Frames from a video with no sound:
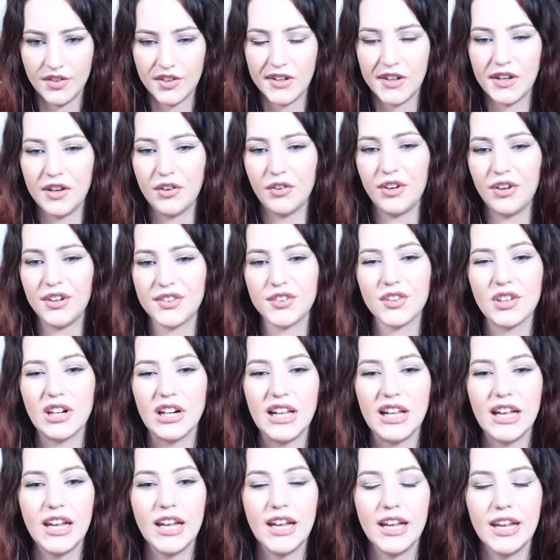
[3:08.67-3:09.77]

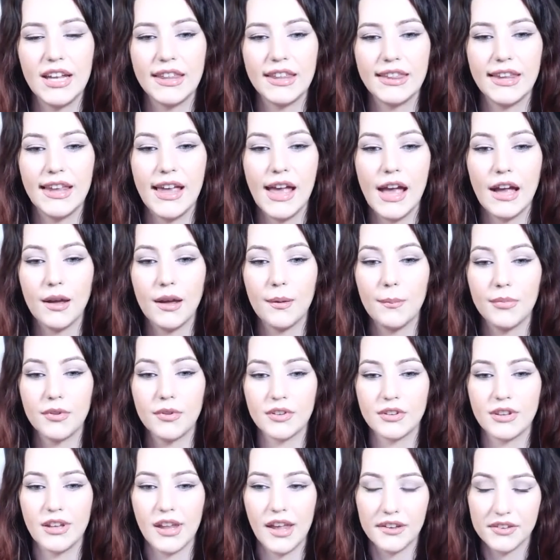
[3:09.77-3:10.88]
Seriously?
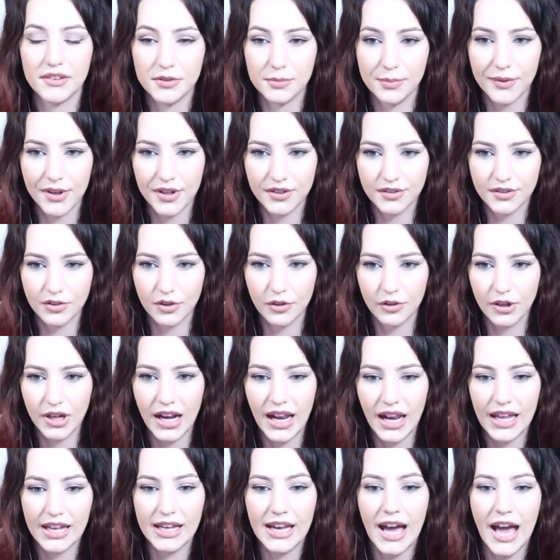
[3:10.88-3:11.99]
Next backstory?
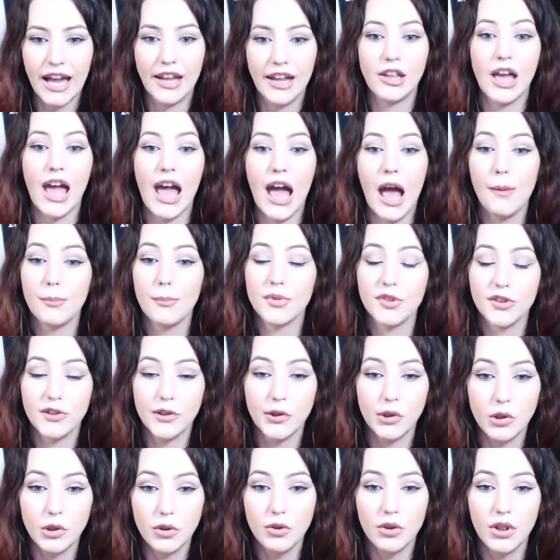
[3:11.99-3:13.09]
Like, I
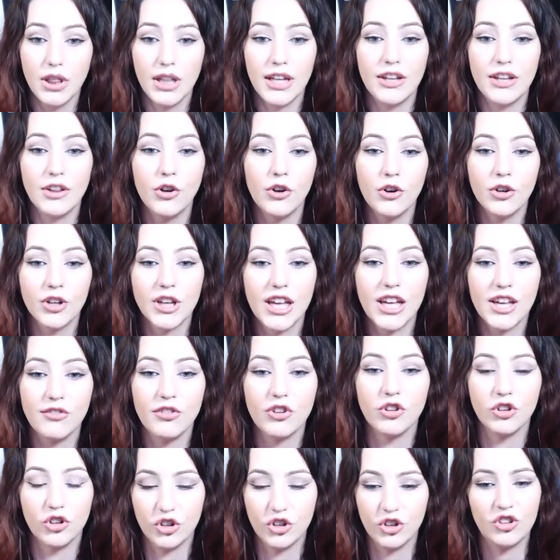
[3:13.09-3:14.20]
absolutely don't give
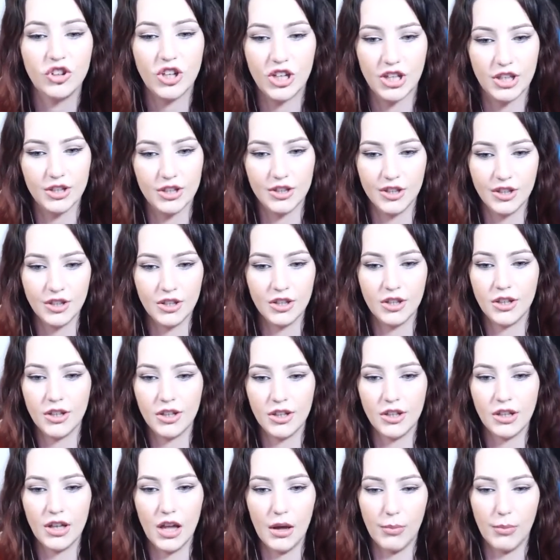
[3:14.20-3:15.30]
a shit
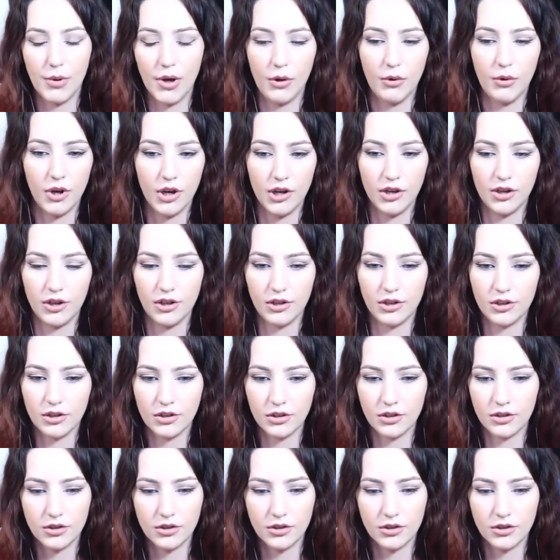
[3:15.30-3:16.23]
about her.